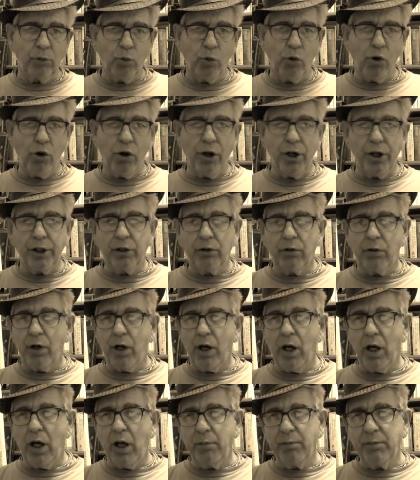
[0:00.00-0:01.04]
war on
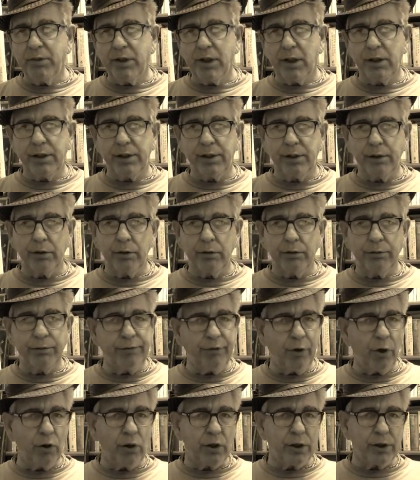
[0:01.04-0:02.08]
crime tends to
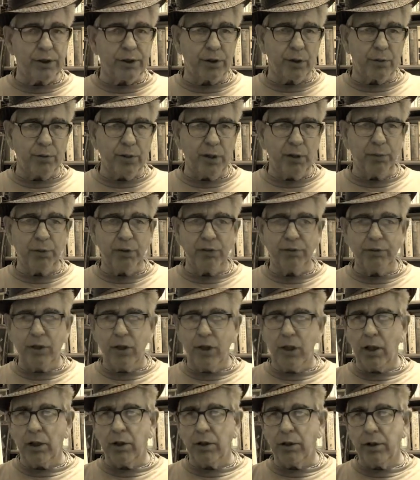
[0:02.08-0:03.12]
focus on people of
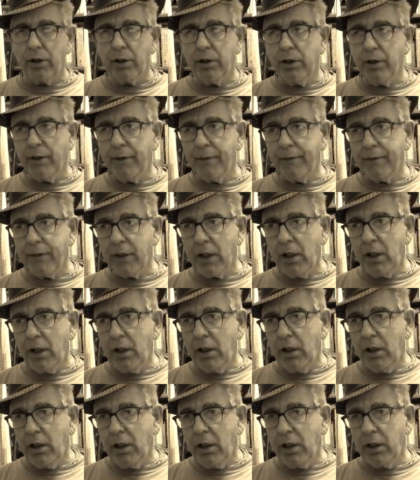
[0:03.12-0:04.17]
color
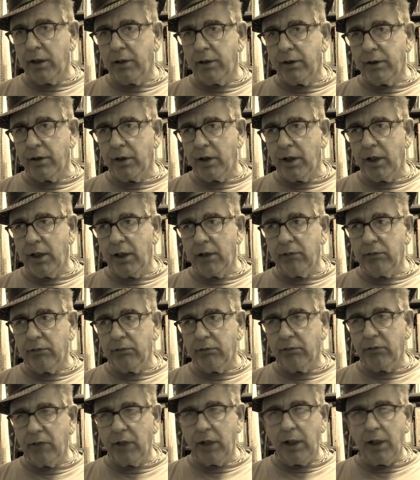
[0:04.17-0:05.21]
and
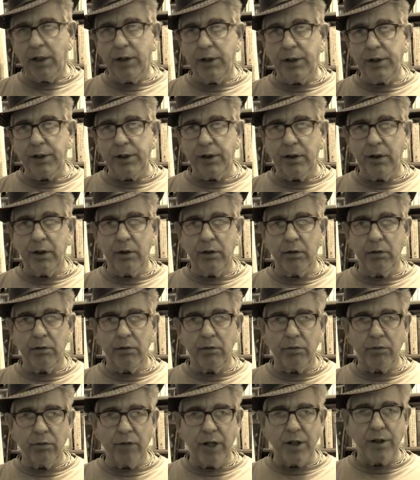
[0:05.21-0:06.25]
ends in
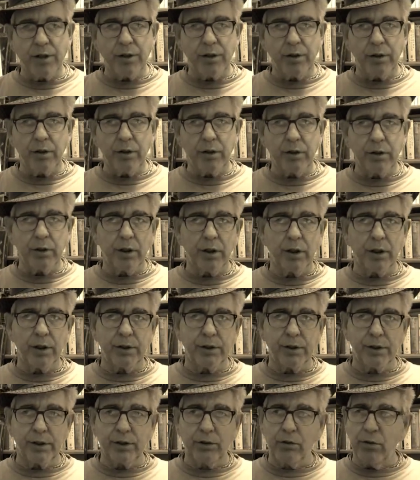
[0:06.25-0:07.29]

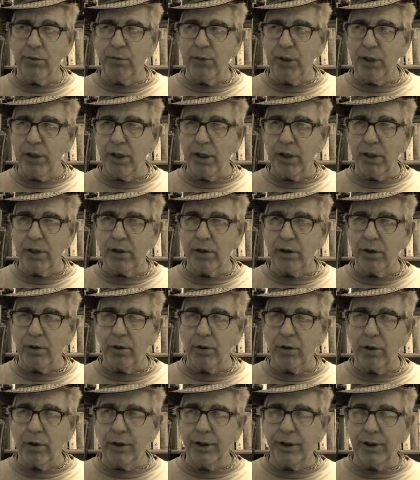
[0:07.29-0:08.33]
racial discrimination,
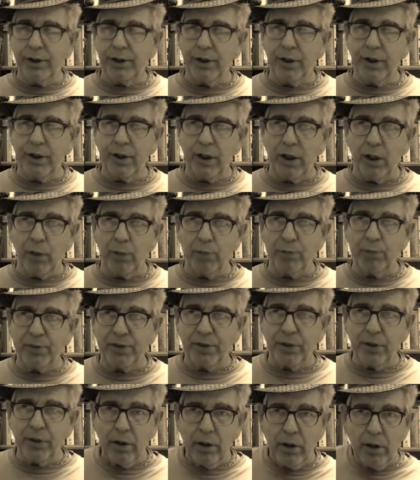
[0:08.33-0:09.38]
or at least it helps
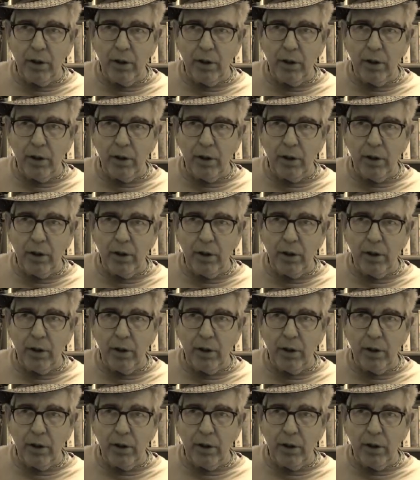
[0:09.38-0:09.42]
